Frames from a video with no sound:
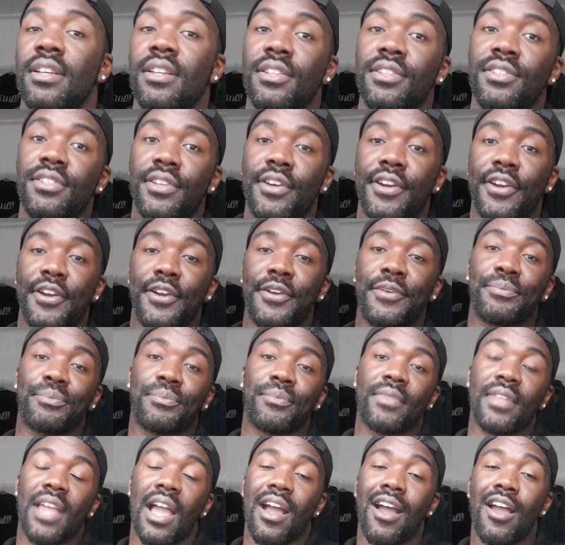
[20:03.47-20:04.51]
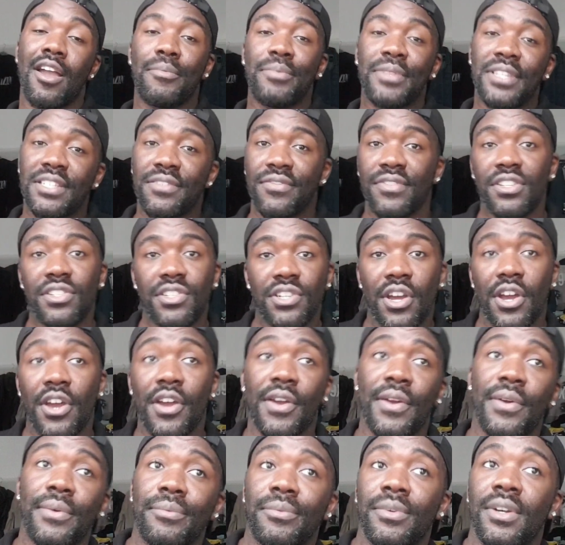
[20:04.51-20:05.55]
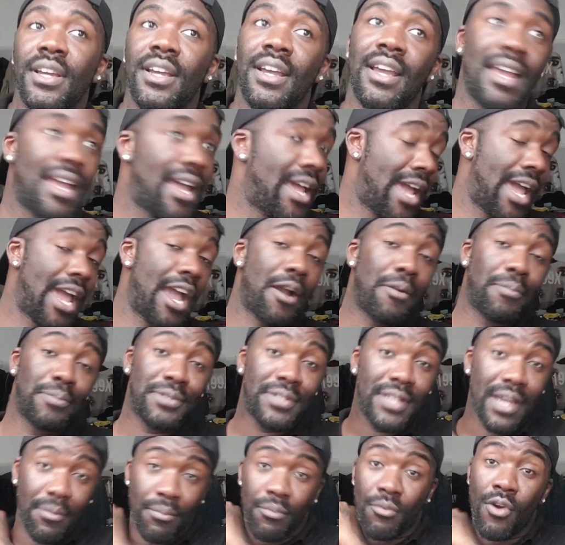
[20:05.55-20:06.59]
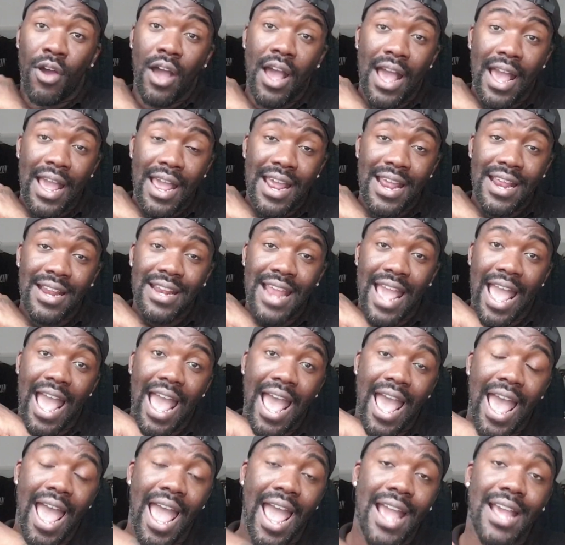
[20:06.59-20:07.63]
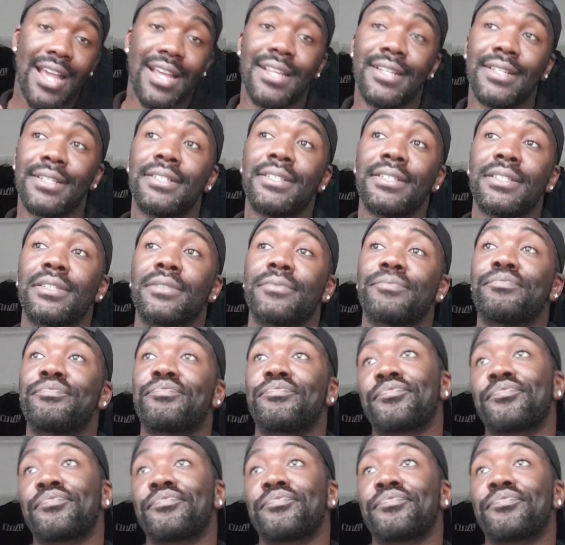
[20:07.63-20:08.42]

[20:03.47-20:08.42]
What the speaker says: So I hope this video helps someone, and